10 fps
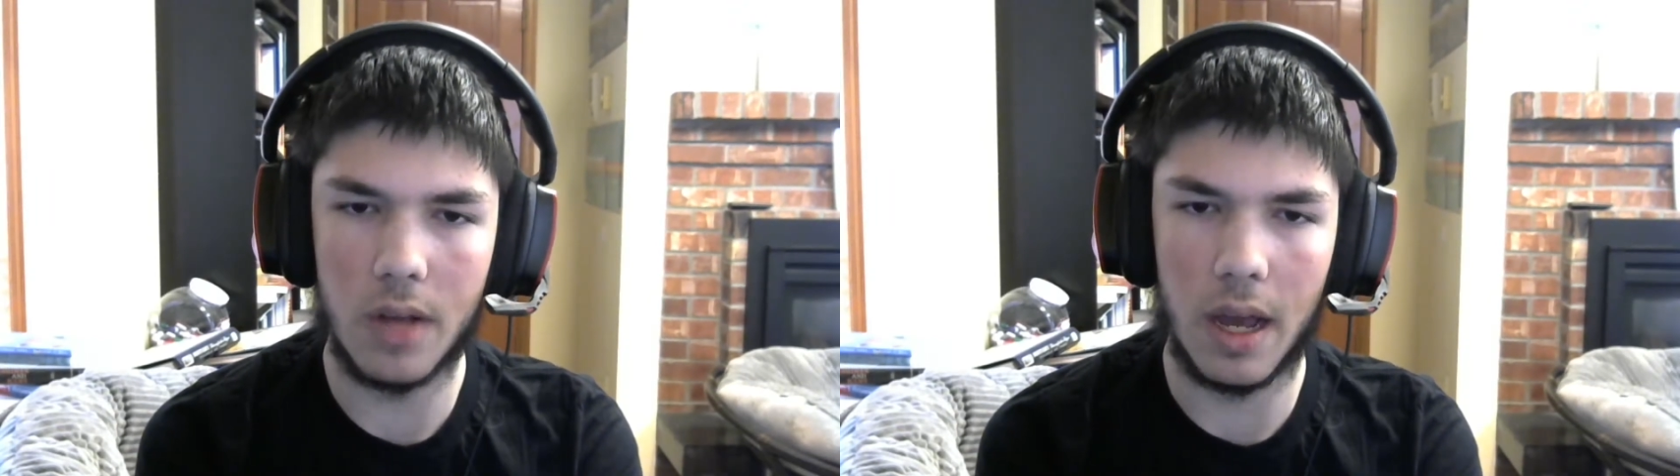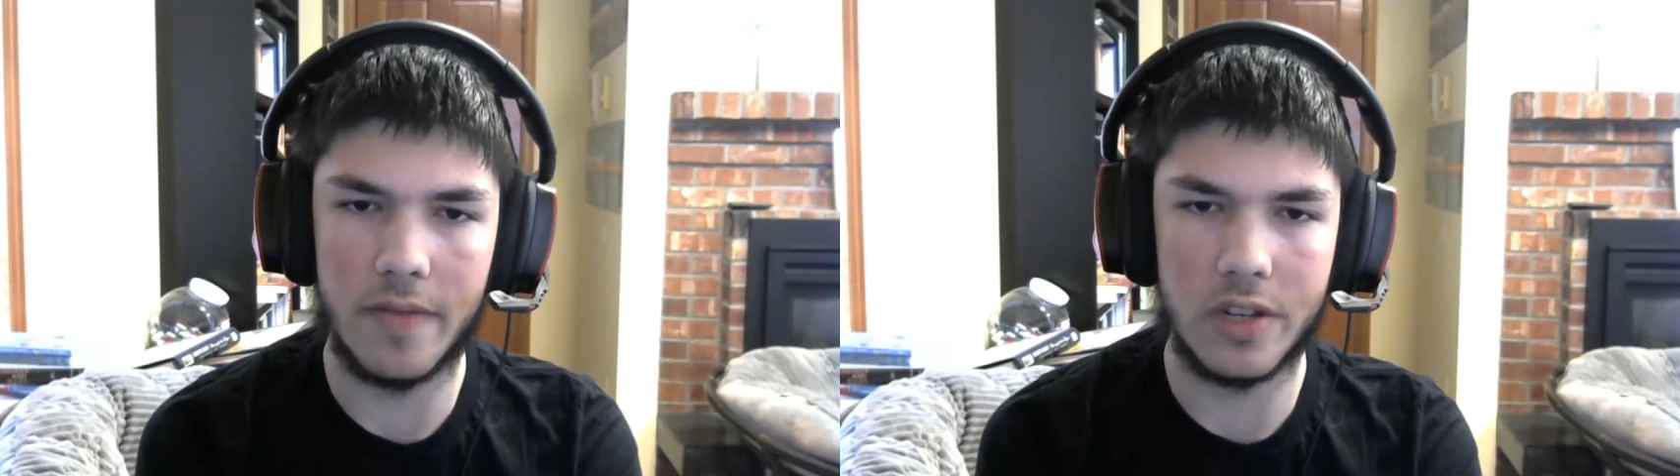
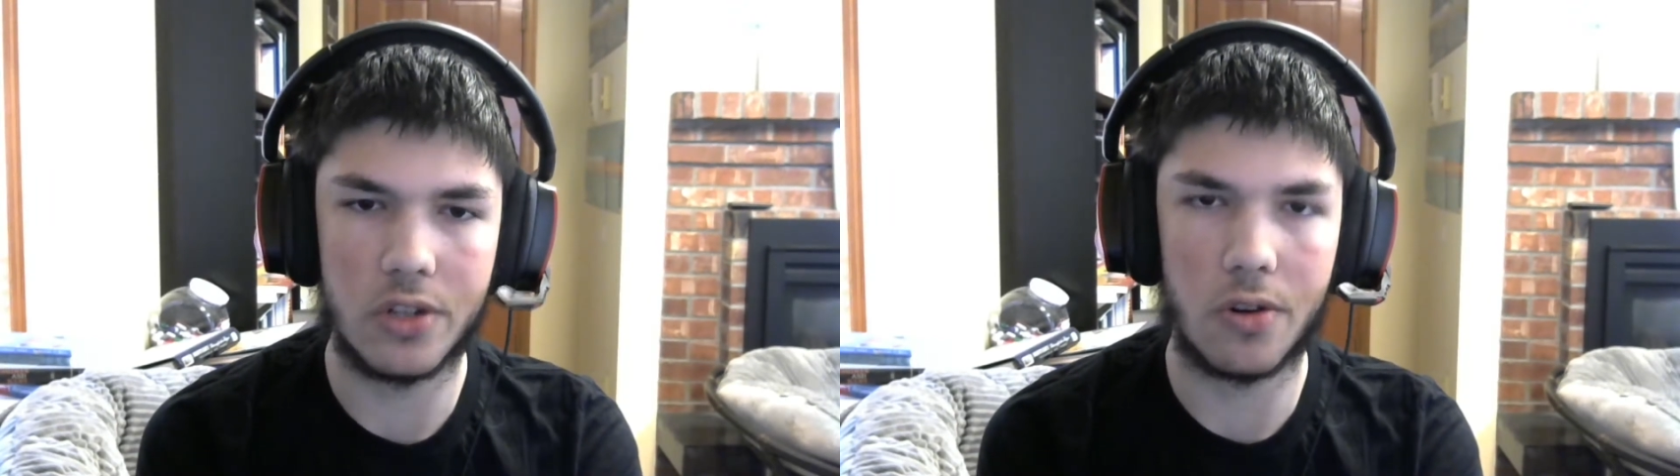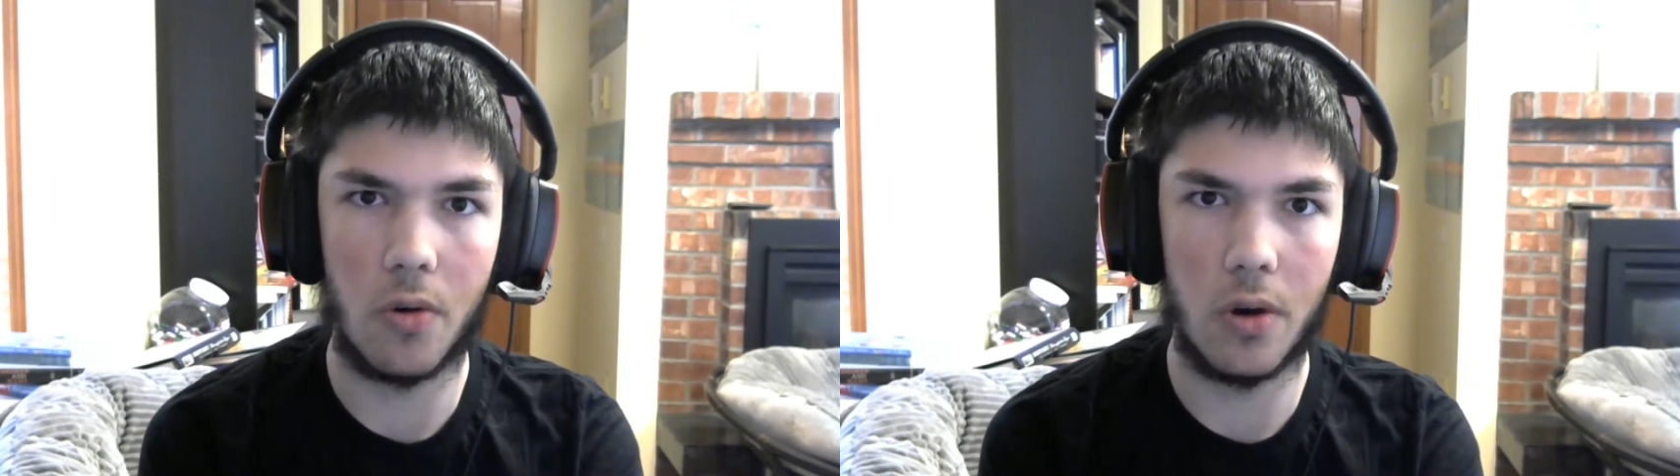I've
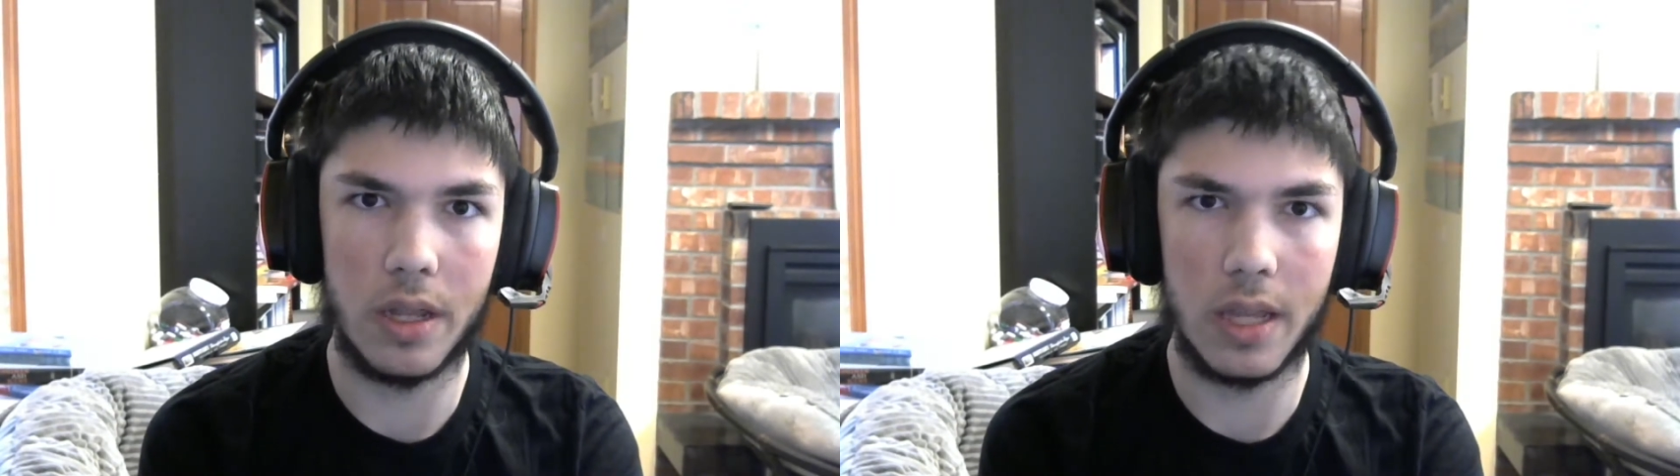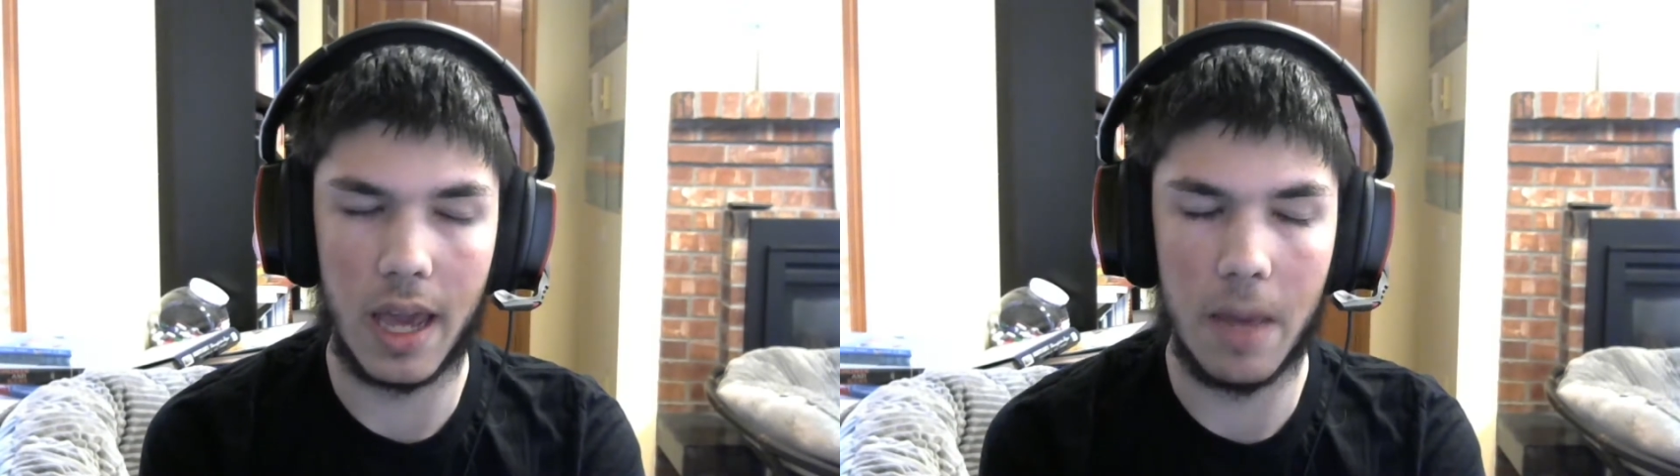just recorded
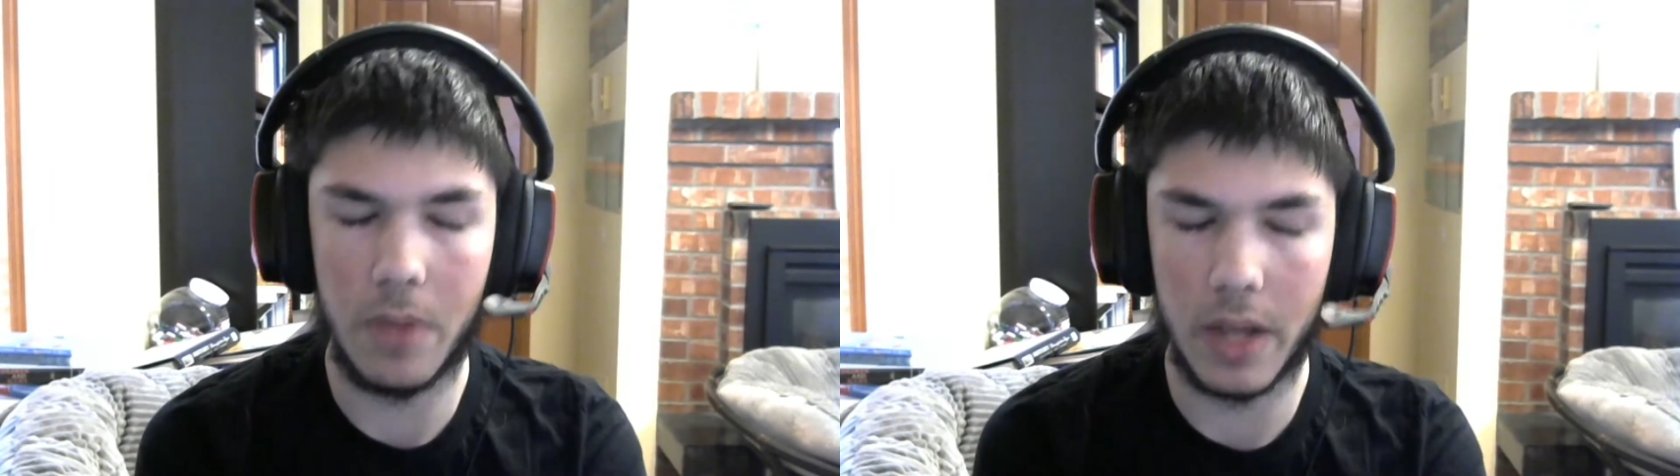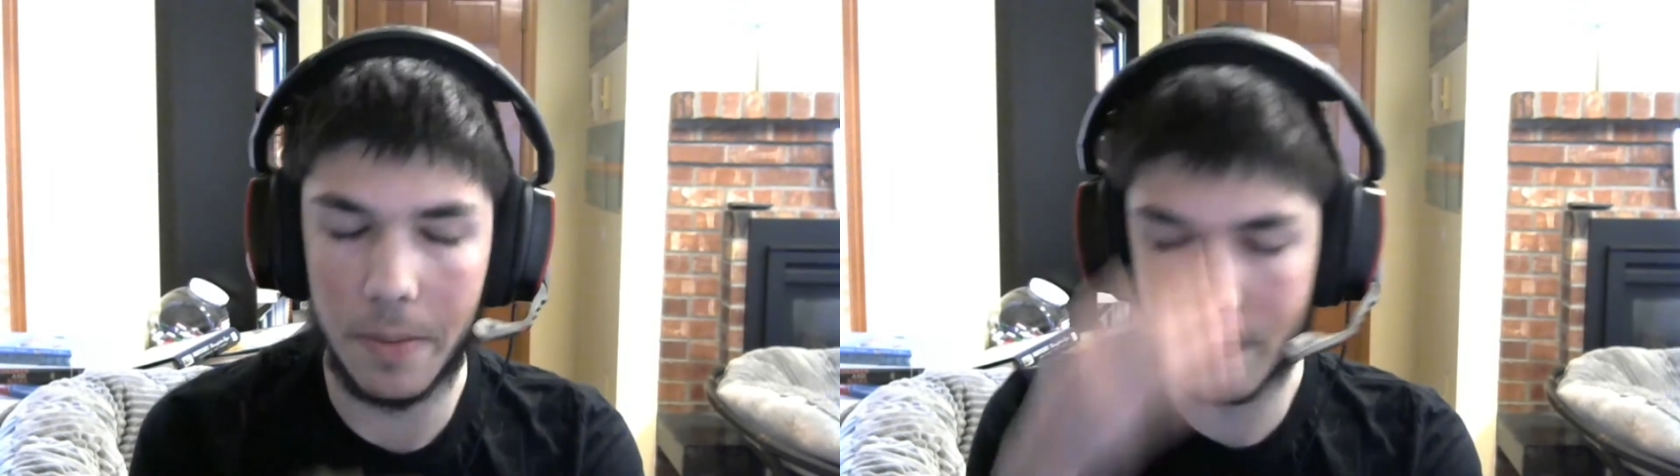the
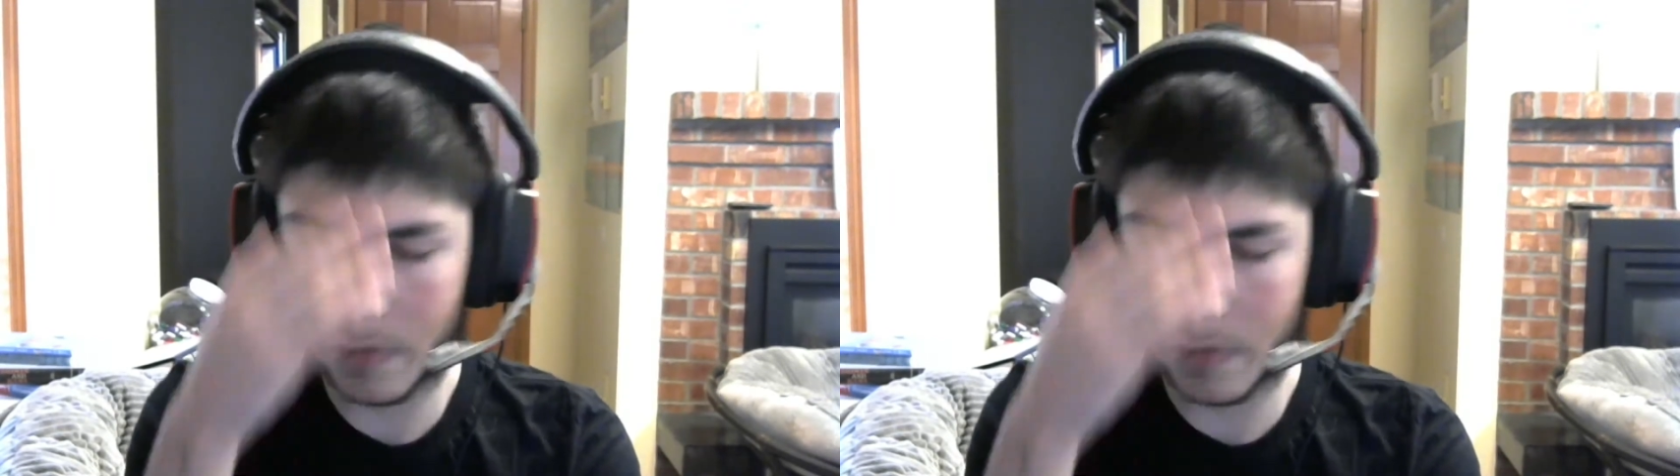gameplay.